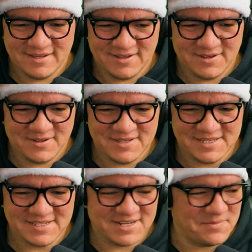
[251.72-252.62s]
Oh,
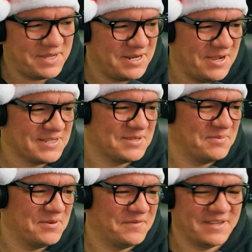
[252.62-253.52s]
this is going to be an
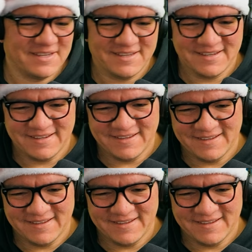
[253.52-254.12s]
awesome movie.